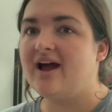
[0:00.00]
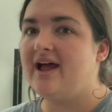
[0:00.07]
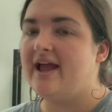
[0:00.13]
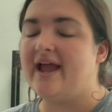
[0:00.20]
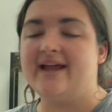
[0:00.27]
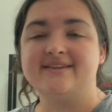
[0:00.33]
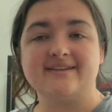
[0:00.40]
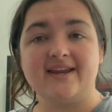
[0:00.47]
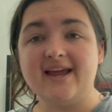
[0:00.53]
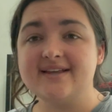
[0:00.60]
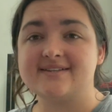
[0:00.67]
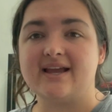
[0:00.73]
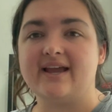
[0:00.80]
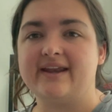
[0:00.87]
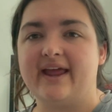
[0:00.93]
In today's
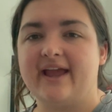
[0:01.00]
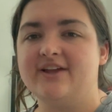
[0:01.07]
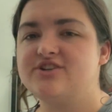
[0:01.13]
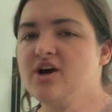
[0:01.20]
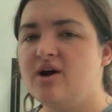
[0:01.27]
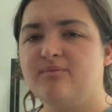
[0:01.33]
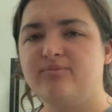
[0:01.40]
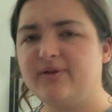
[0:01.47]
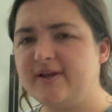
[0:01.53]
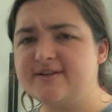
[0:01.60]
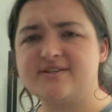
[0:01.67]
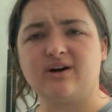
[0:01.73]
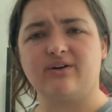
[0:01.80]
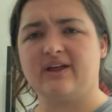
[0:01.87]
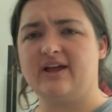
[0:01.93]
day and age, please
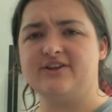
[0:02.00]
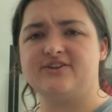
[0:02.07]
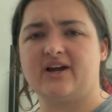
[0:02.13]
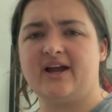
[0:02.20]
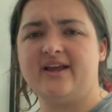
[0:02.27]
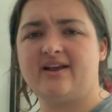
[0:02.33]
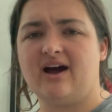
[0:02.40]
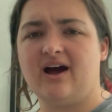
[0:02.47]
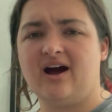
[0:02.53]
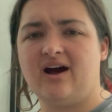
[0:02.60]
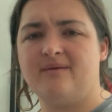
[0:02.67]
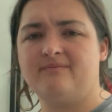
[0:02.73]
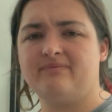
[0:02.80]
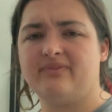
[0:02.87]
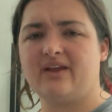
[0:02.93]
don't hitchhike.
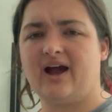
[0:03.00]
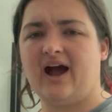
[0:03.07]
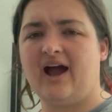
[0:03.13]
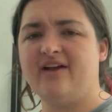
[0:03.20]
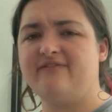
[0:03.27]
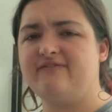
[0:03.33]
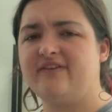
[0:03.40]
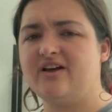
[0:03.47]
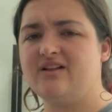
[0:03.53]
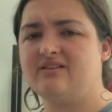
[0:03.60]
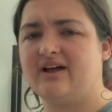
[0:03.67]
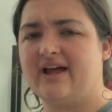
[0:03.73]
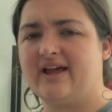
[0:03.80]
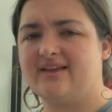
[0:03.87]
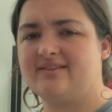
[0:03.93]
I feel
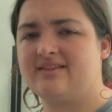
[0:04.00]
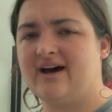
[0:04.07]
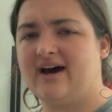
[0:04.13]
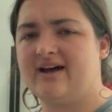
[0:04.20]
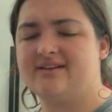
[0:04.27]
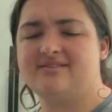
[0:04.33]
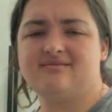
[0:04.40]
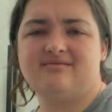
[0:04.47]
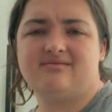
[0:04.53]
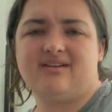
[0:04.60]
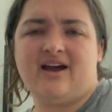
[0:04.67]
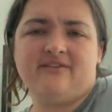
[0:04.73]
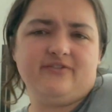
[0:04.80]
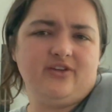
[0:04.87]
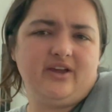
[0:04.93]
like
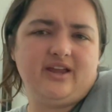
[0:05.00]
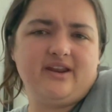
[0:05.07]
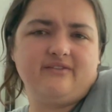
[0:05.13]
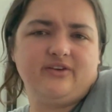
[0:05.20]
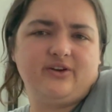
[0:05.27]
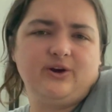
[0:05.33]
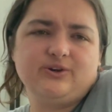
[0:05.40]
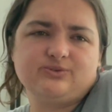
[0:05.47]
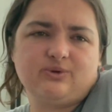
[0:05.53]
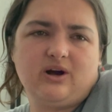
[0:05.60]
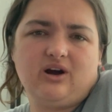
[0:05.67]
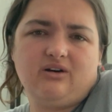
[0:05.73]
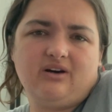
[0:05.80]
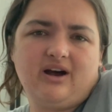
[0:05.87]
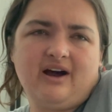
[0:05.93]
it never goes
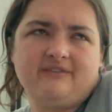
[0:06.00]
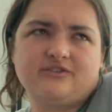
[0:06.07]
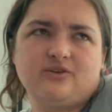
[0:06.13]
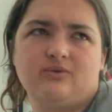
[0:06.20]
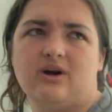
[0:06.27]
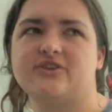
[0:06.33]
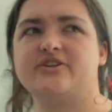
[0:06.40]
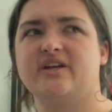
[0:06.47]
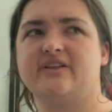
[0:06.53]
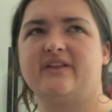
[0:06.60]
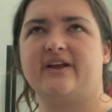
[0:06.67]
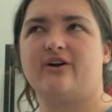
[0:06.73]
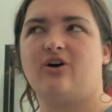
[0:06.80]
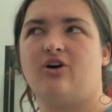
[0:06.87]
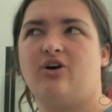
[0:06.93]
well. After watching,
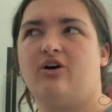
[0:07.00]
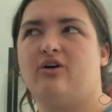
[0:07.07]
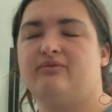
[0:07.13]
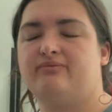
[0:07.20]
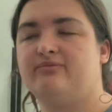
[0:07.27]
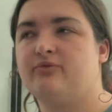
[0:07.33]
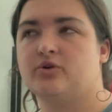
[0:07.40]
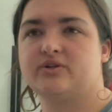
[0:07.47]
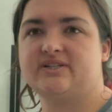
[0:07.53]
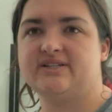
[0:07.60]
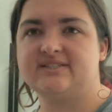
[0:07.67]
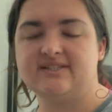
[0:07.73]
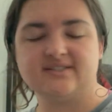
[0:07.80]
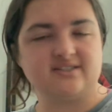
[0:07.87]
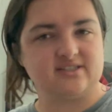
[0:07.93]
like, all
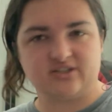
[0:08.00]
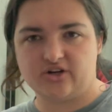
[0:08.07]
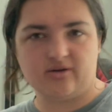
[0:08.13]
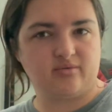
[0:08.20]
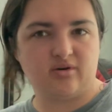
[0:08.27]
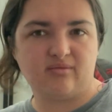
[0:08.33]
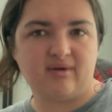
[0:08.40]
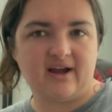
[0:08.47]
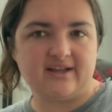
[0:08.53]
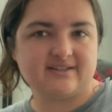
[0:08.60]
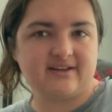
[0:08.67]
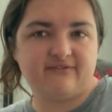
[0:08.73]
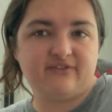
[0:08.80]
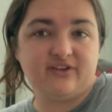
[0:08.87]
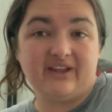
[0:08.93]
14 seasons of Criminal Minds,
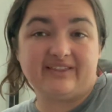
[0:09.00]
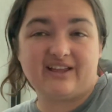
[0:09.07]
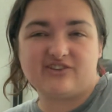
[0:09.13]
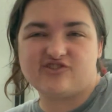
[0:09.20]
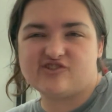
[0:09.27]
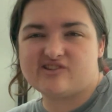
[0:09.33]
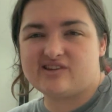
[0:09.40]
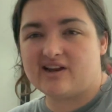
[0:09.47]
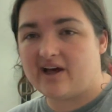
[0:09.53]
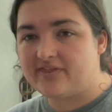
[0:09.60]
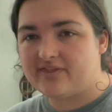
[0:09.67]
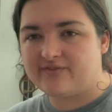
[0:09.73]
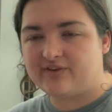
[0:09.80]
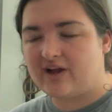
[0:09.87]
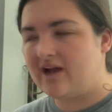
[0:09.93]
I feel like that's just not
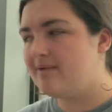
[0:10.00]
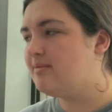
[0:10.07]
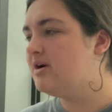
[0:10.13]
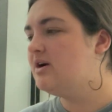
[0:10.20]
the vibe.